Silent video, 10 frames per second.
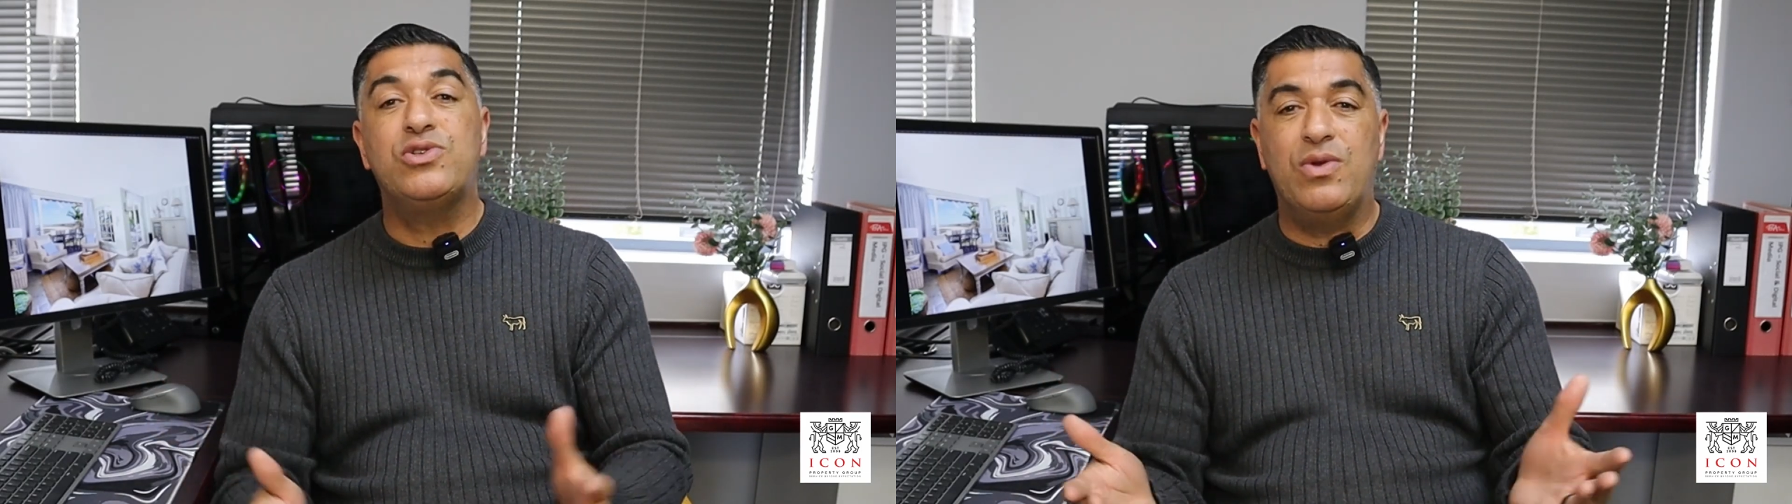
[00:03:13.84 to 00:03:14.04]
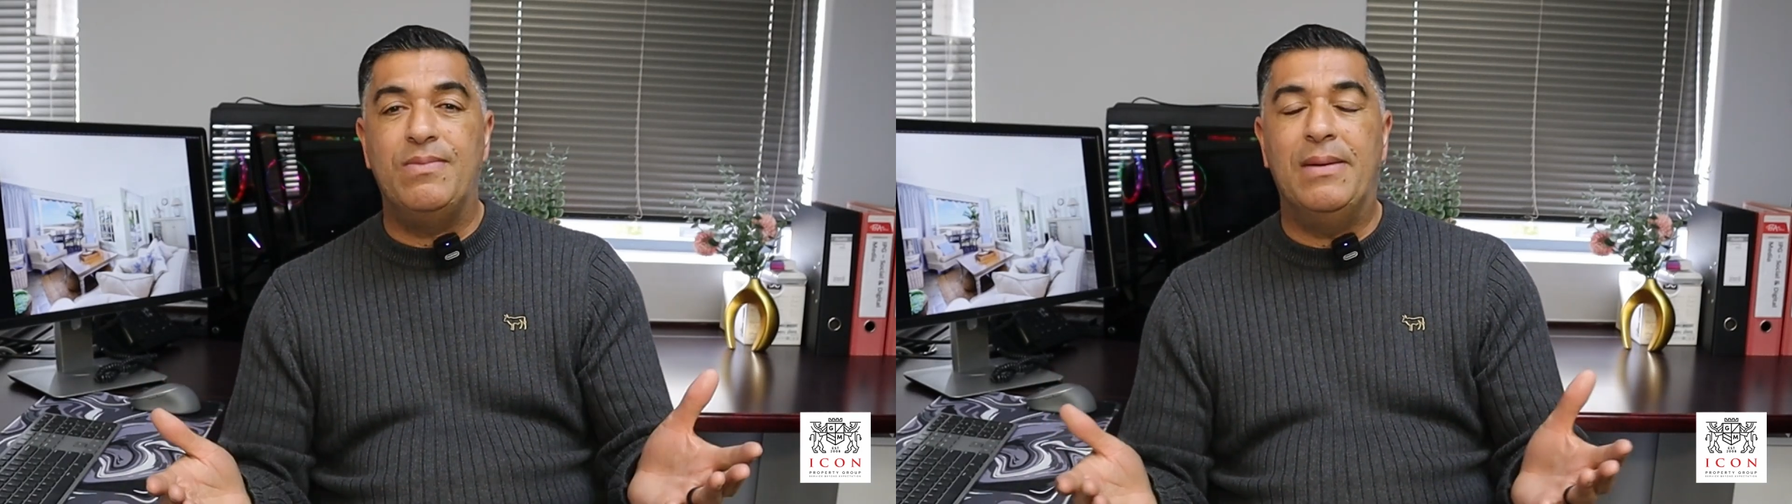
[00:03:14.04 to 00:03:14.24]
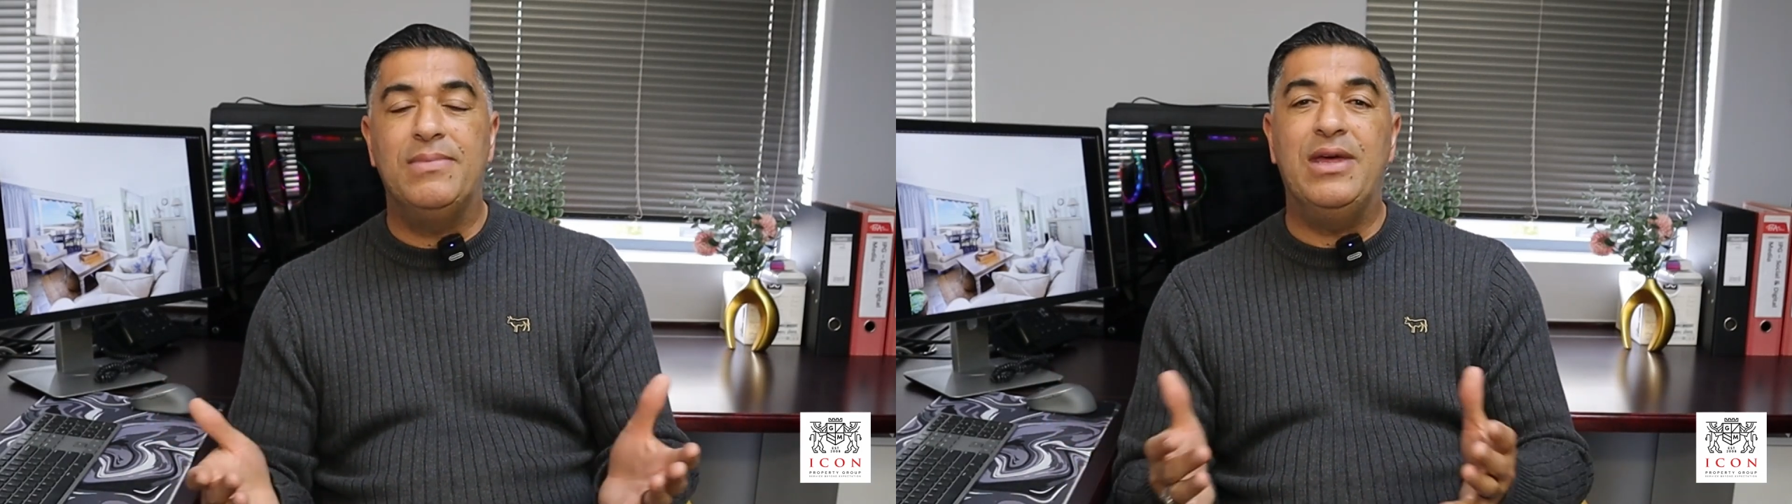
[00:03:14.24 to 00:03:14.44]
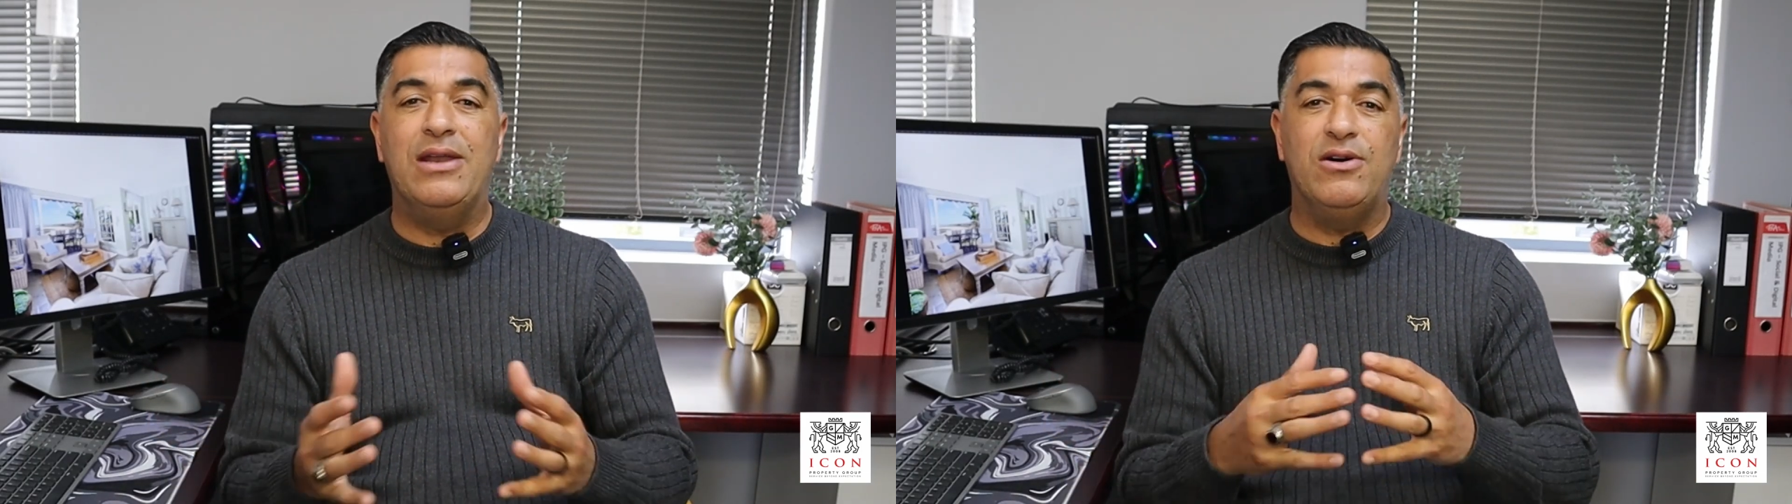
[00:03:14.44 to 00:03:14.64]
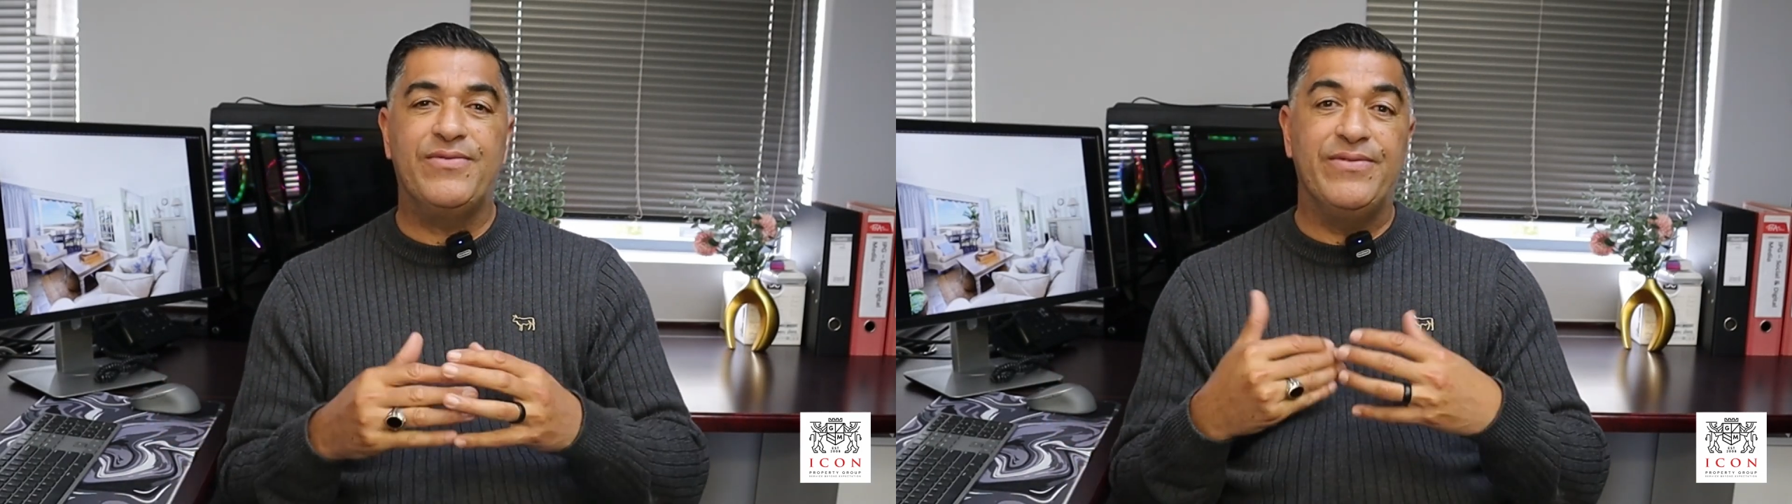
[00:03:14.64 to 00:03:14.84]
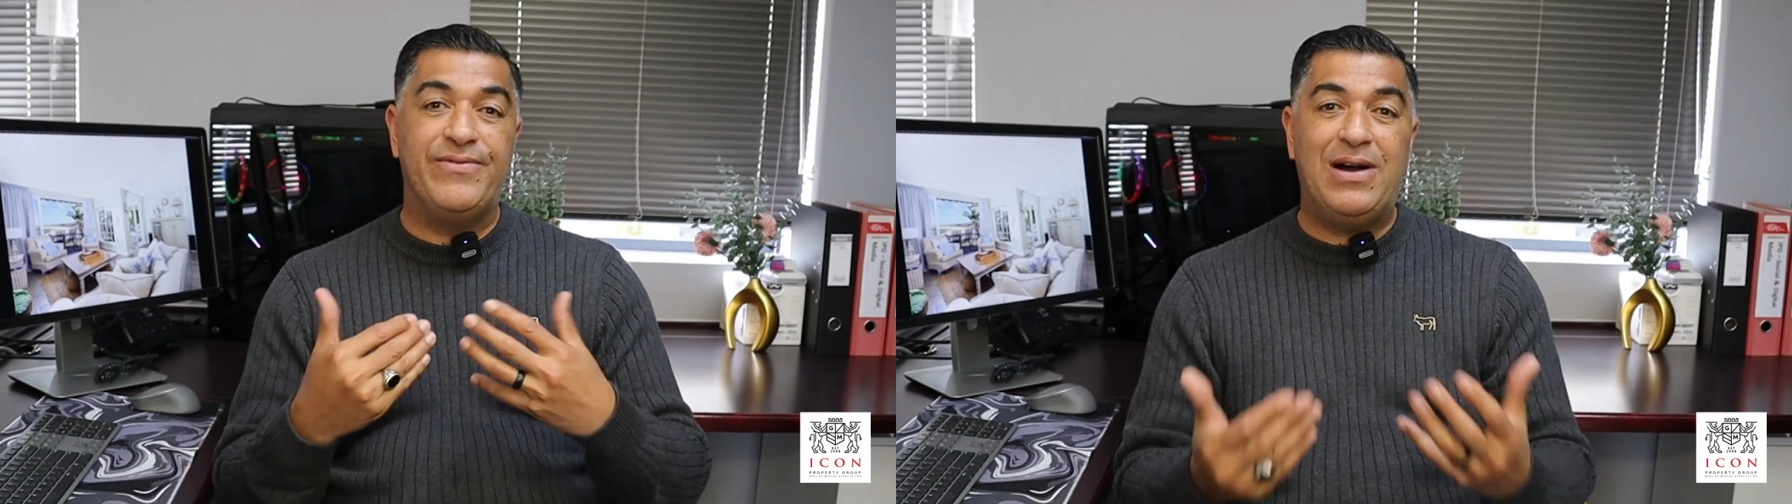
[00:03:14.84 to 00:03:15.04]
Also to remember that